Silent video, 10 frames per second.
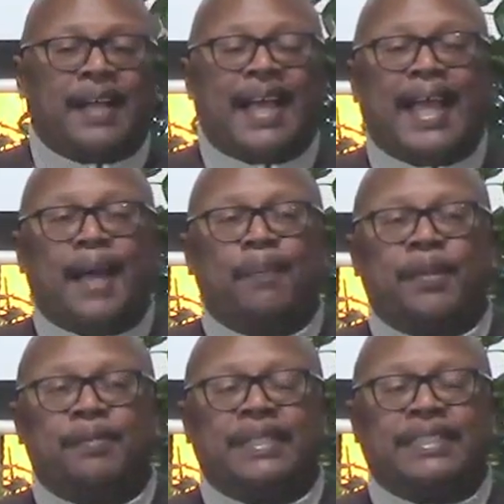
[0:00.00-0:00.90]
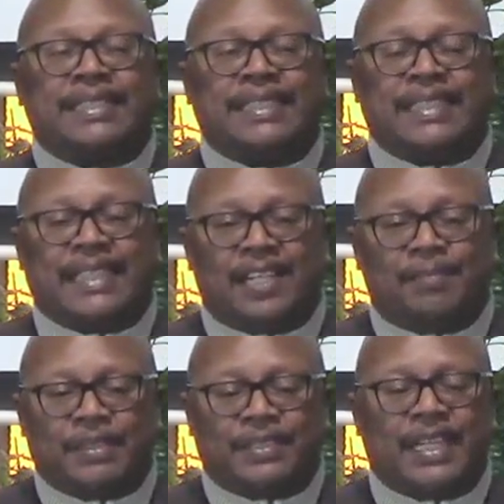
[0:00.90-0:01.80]
I happened to be sitting down
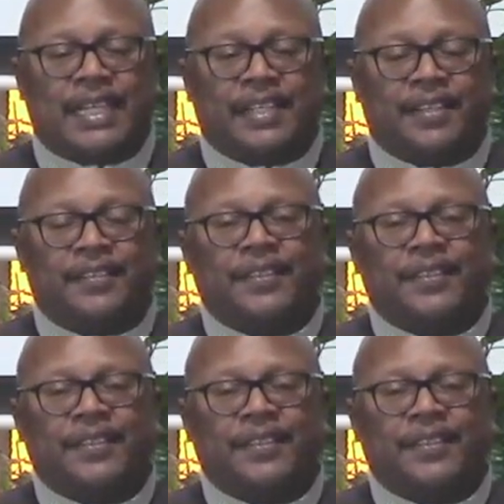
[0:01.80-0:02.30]
beside her,